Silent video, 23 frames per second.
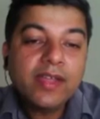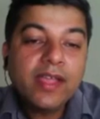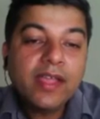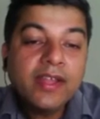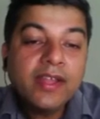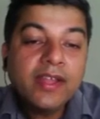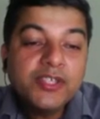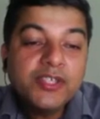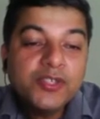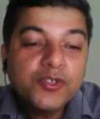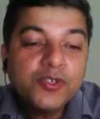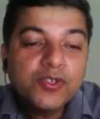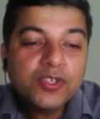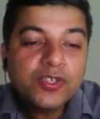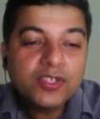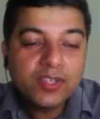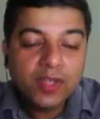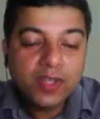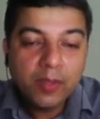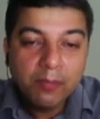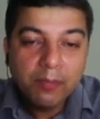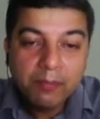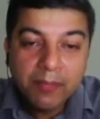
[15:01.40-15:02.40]
ensures
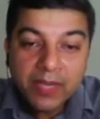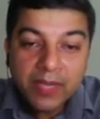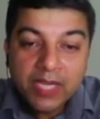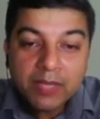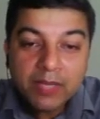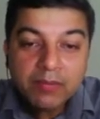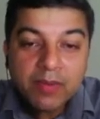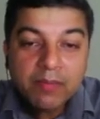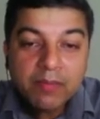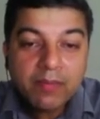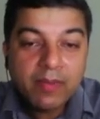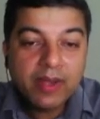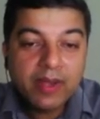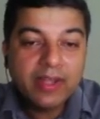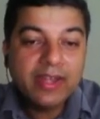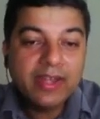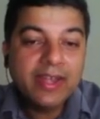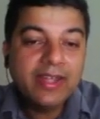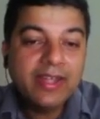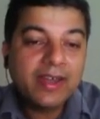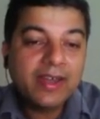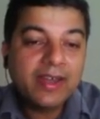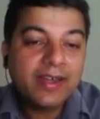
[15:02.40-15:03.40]
minimum
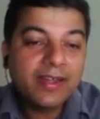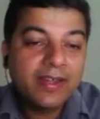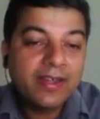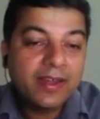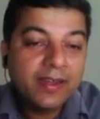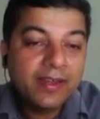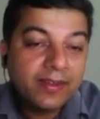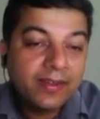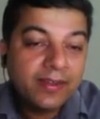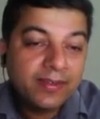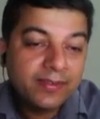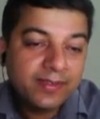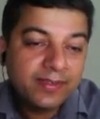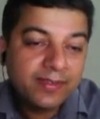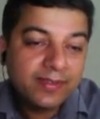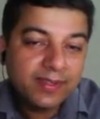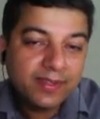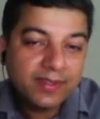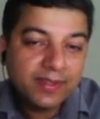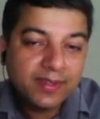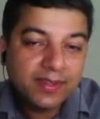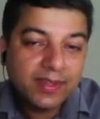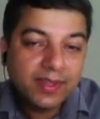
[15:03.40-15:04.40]
data redundancy
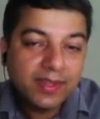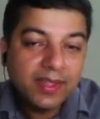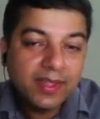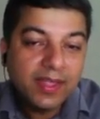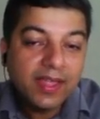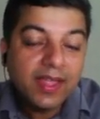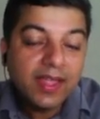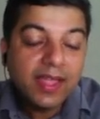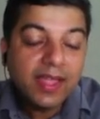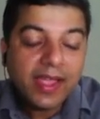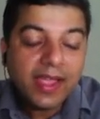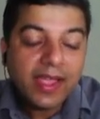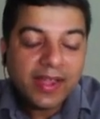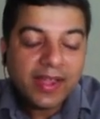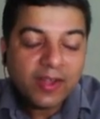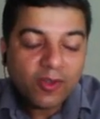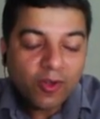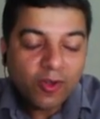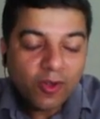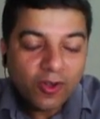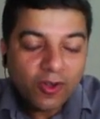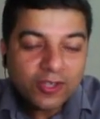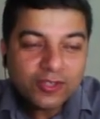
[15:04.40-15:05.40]
and
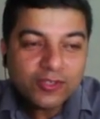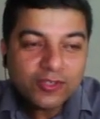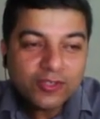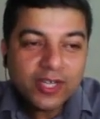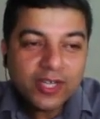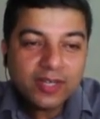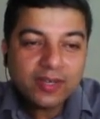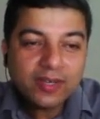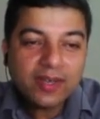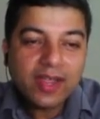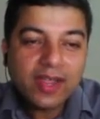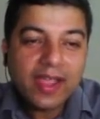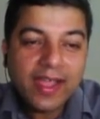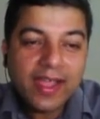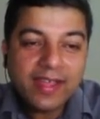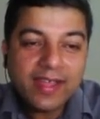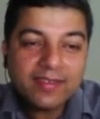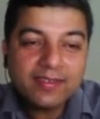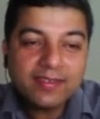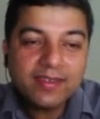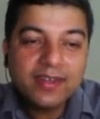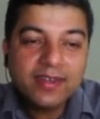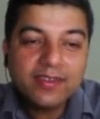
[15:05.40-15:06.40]
also it
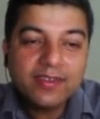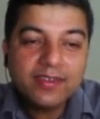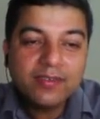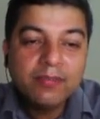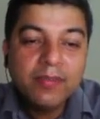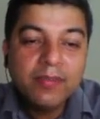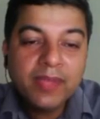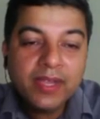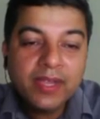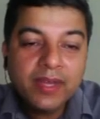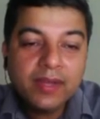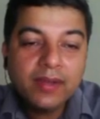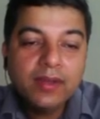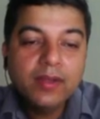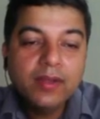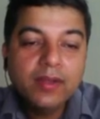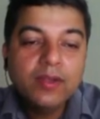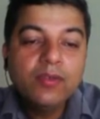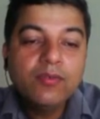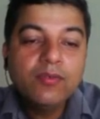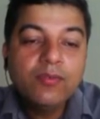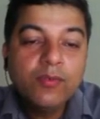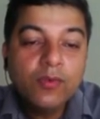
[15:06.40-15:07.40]
has its main
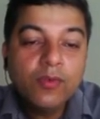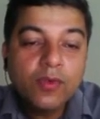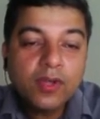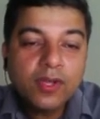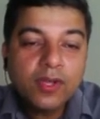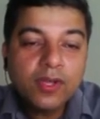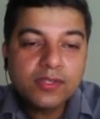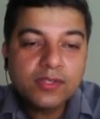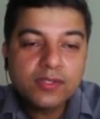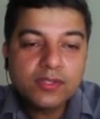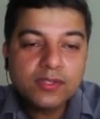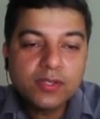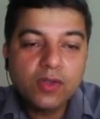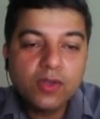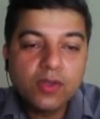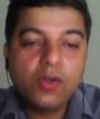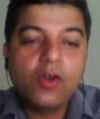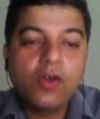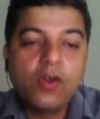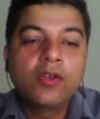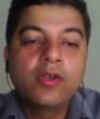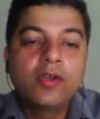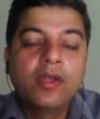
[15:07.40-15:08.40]
focus
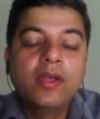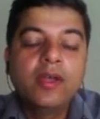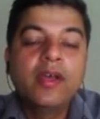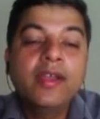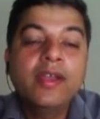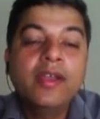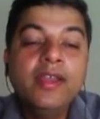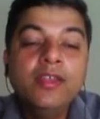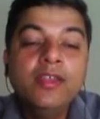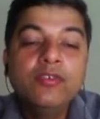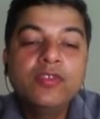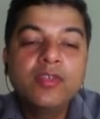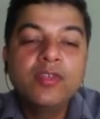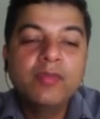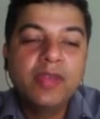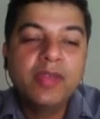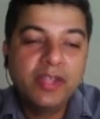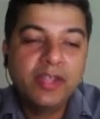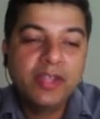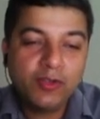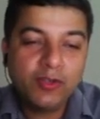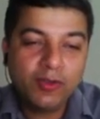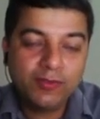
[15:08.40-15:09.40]
on
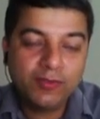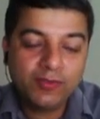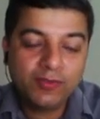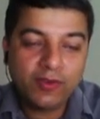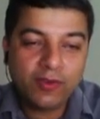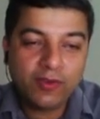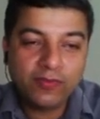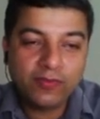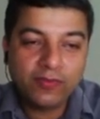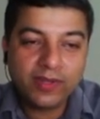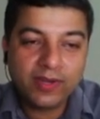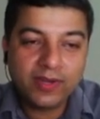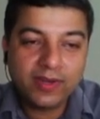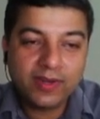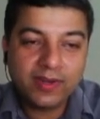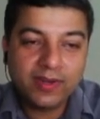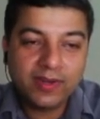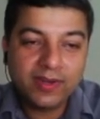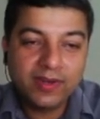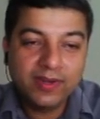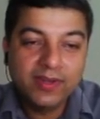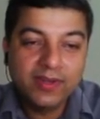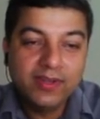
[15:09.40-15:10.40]
reusability of software.
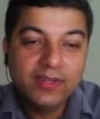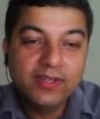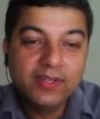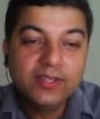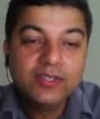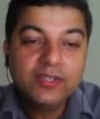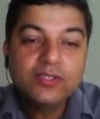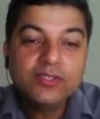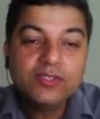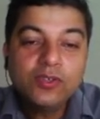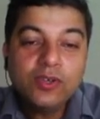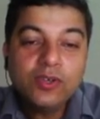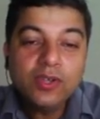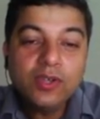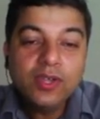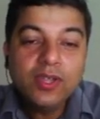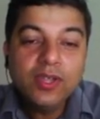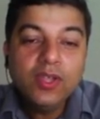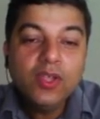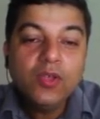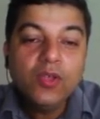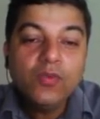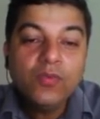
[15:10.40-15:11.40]
So
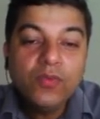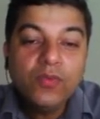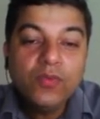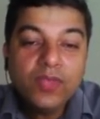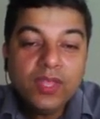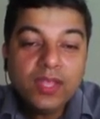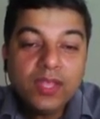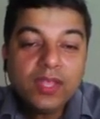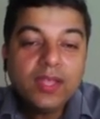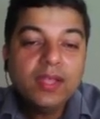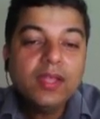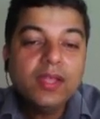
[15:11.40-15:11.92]
we